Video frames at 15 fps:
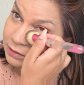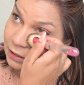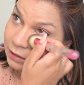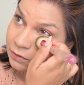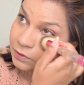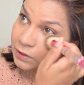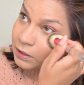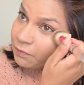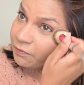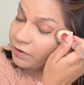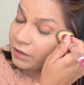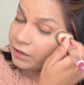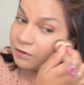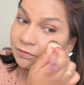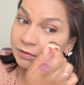tell you that I'm
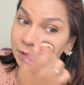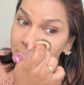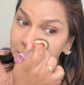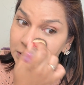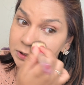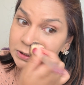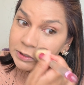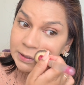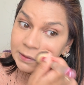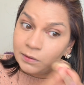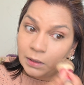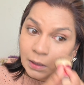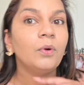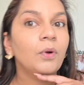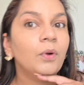wearing foundation.
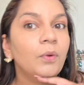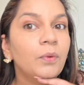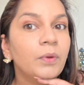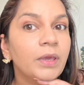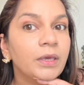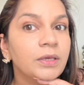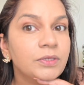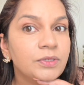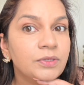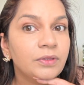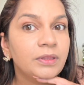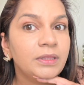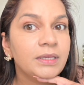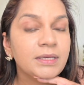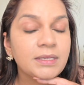Okay, so
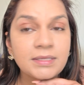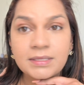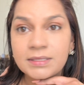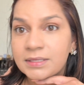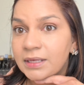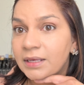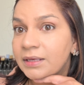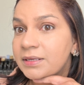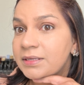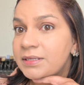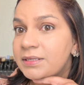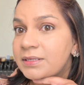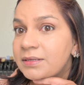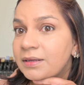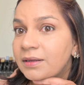this
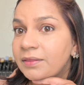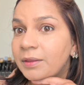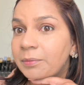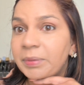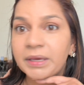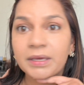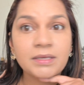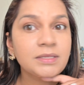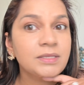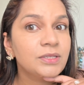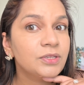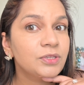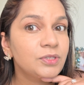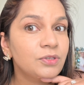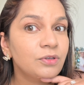is the base
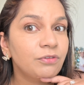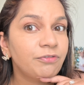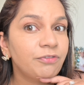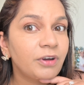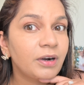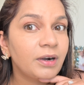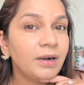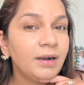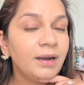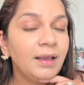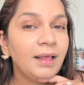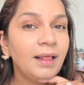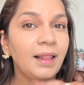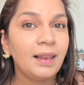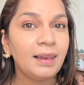so far.
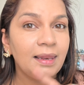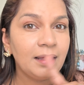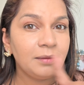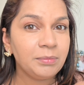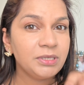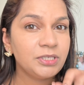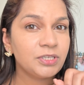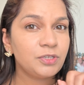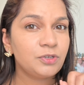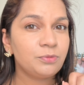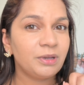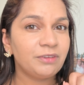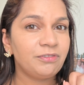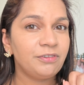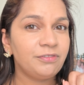Let me just do
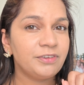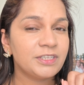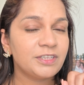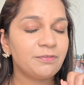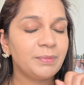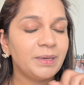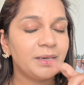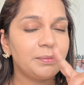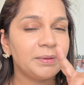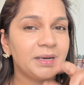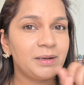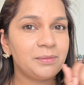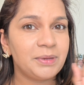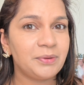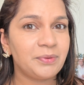my full face of makeup and
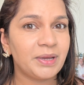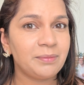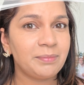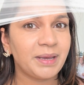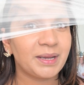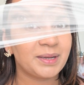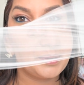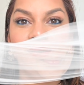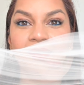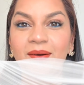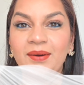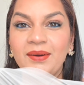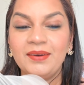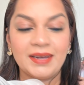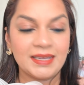I'll be right back.
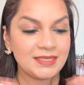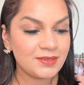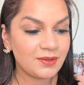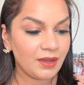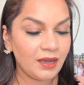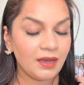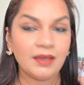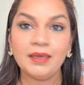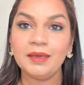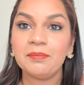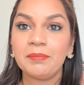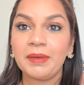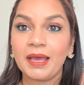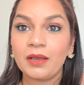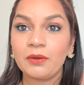Alright, so I am
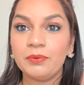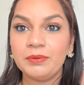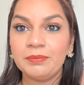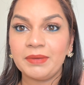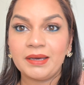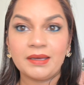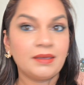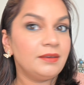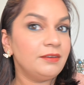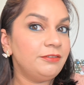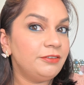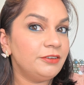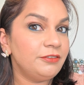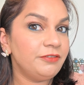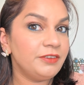back with my
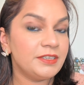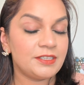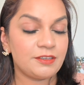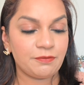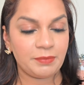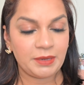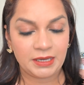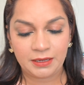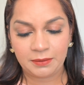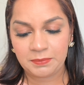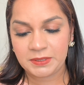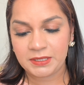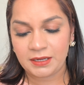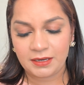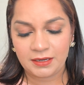full face of makeup
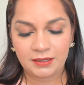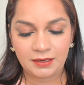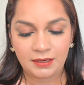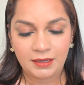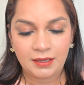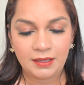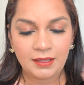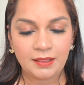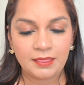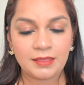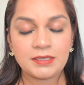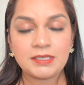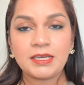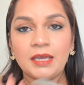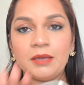done. The
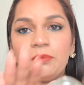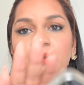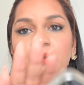time